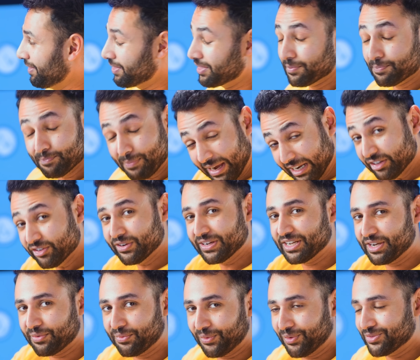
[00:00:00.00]
the battery
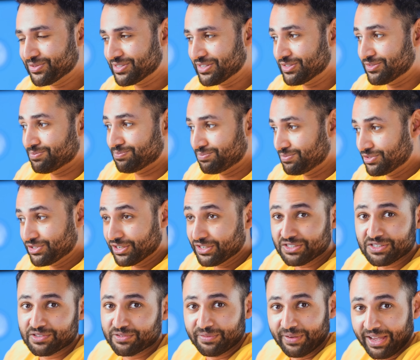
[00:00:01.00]
difference is
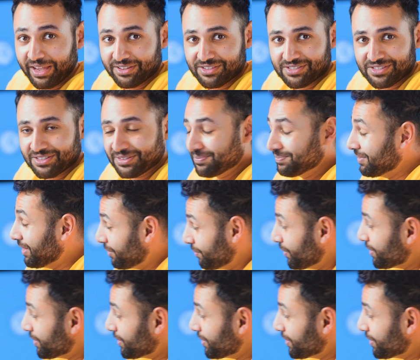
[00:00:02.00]
just as vast. Like for